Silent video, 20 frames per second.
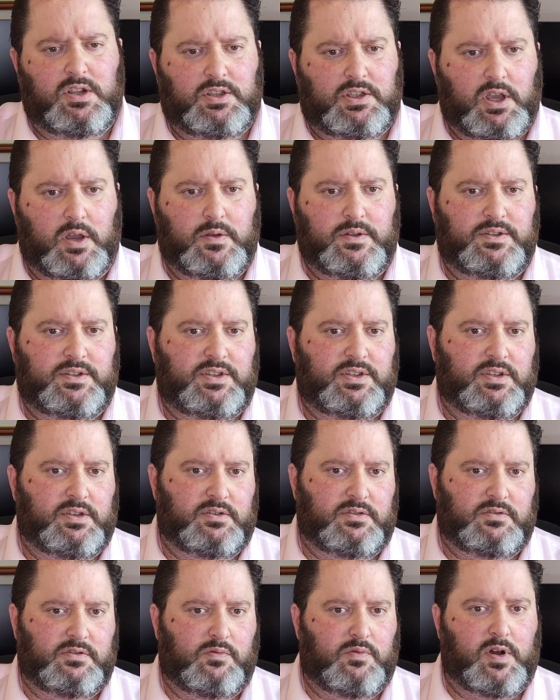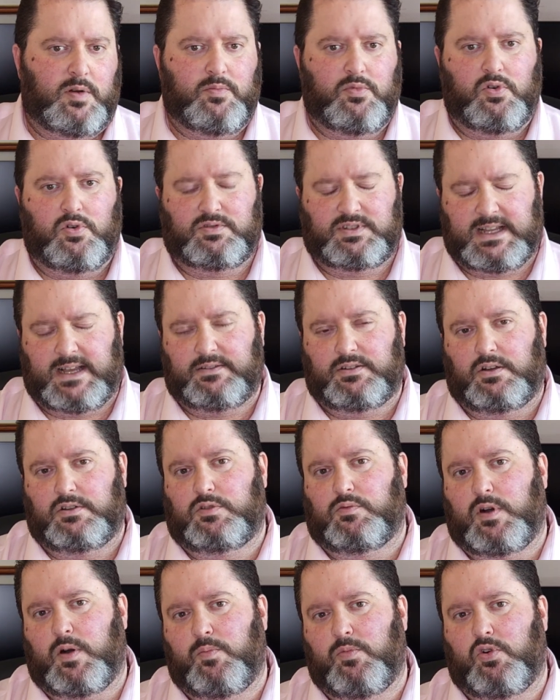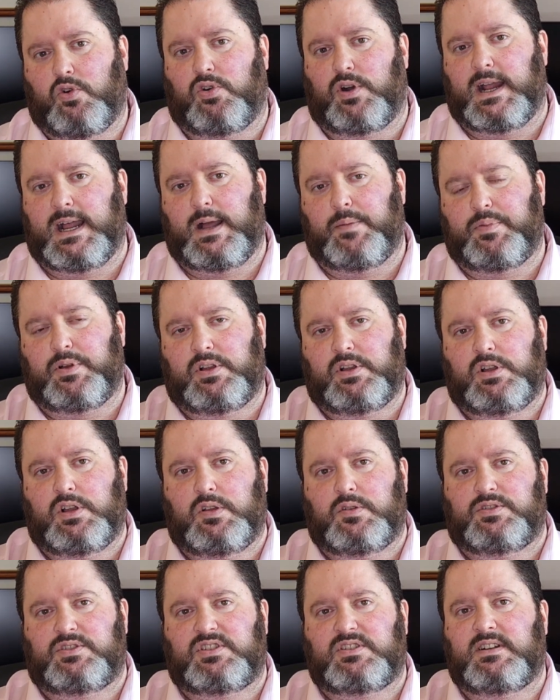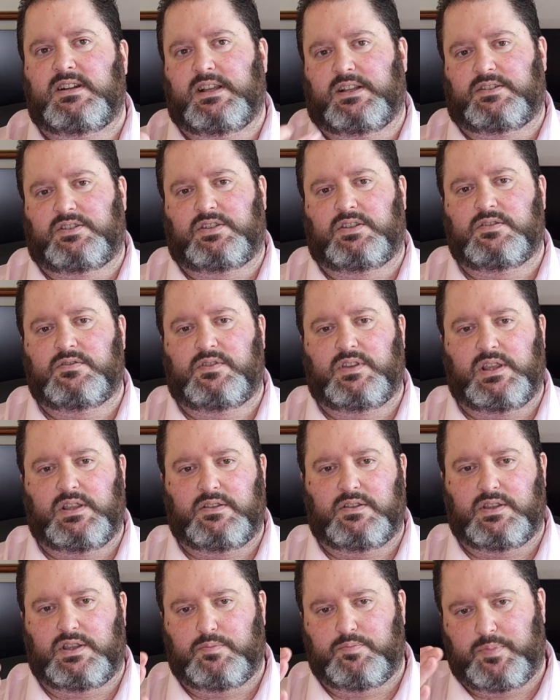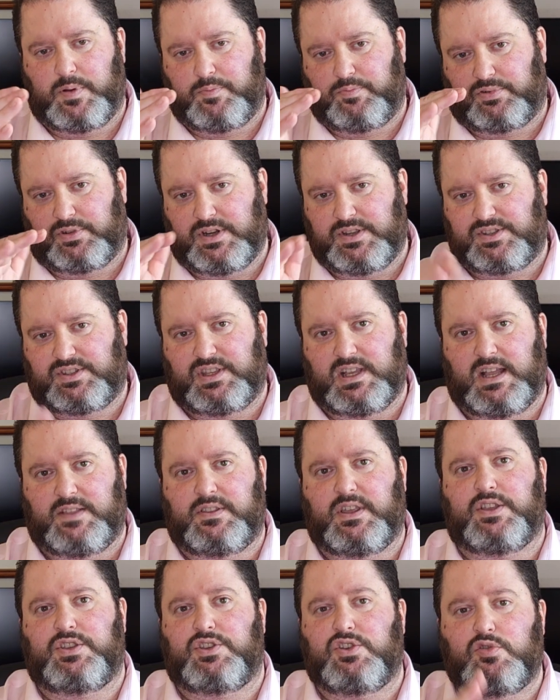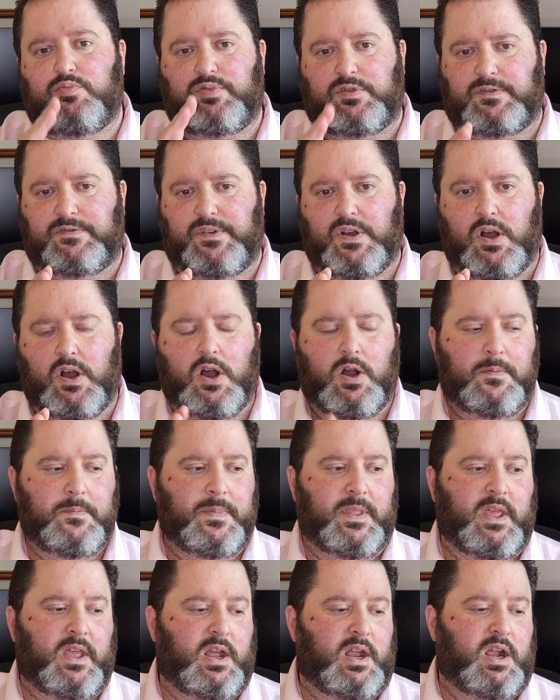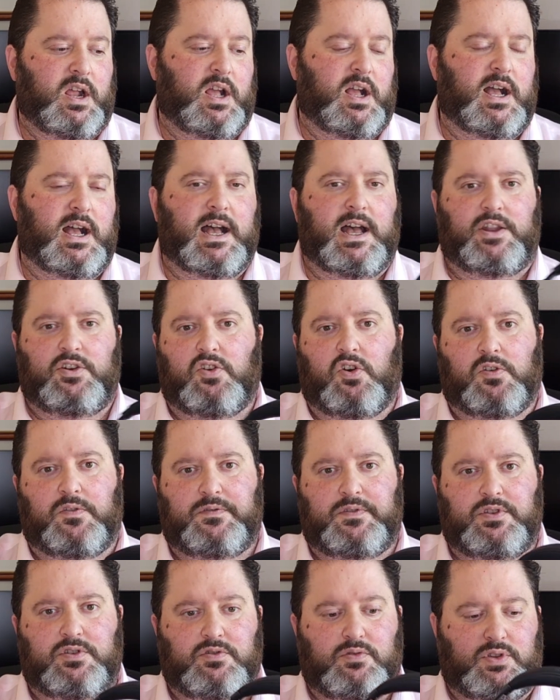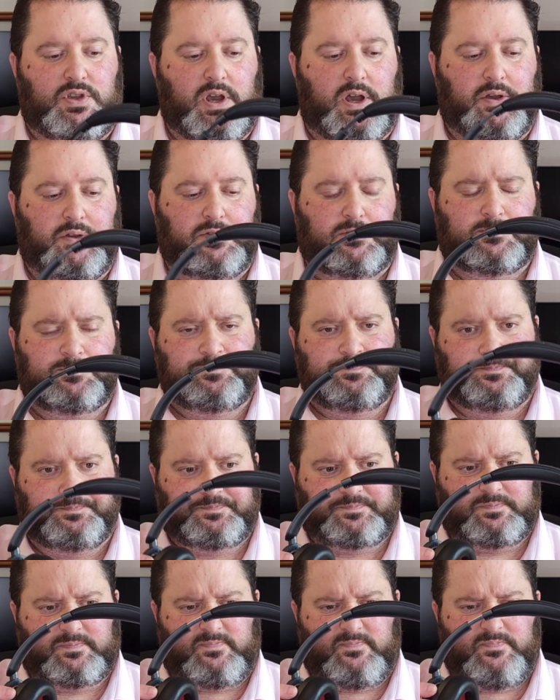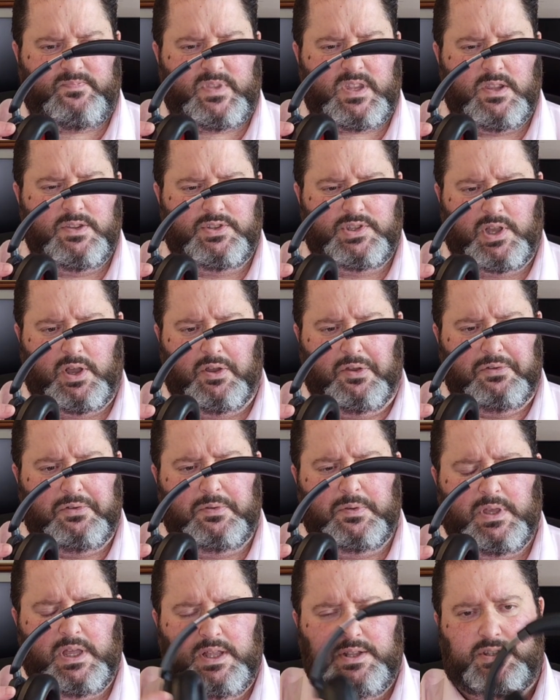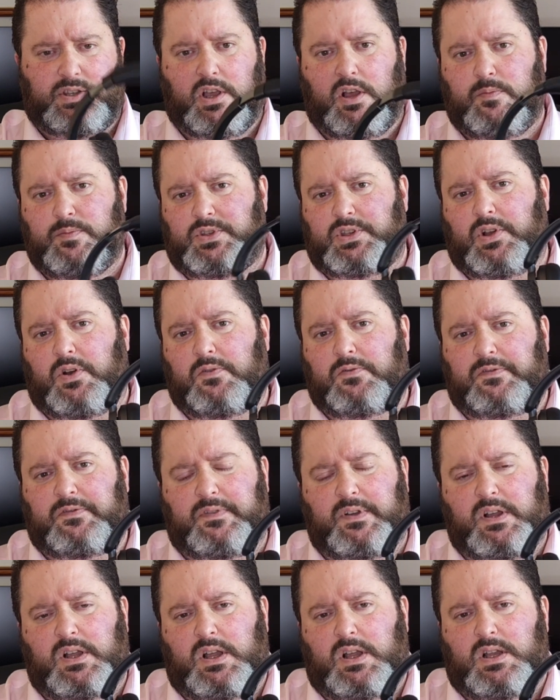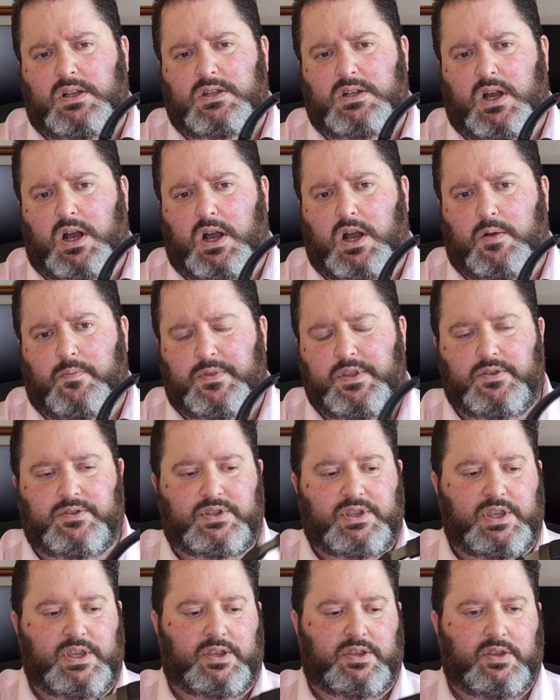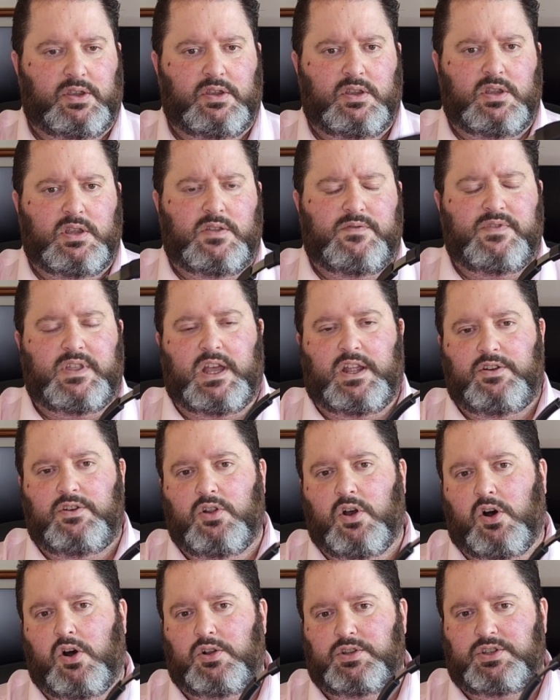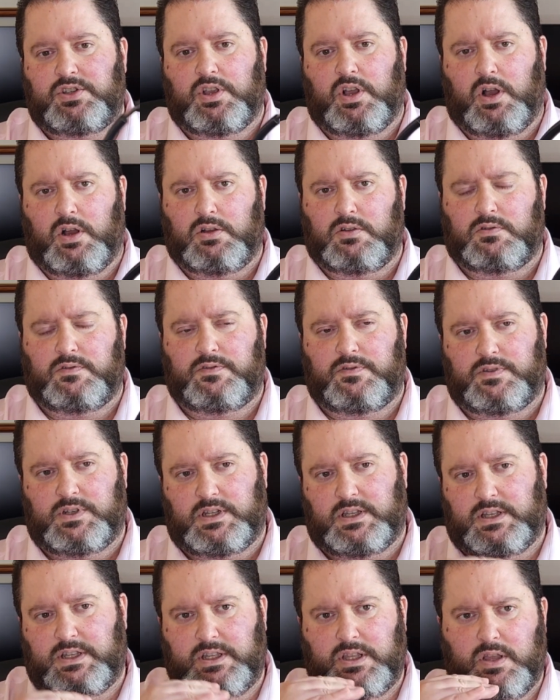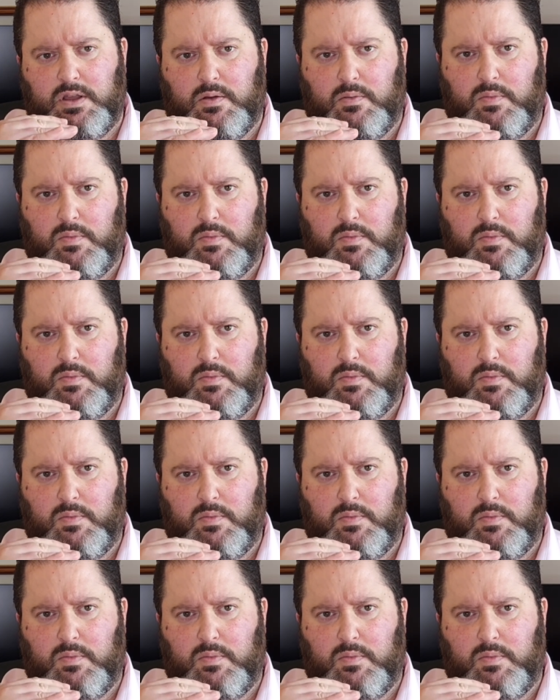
go into the One More, download the One More app, select the preset that you prefer, and off you go. So in terms of music, they're not overly